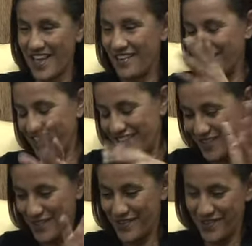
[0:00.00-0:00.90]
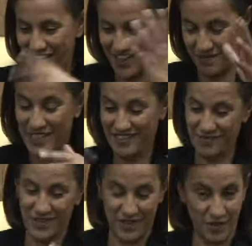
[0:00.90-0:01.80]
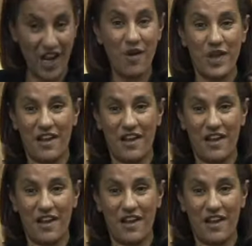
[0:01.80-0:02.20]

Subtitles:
I don't need to go through that, but now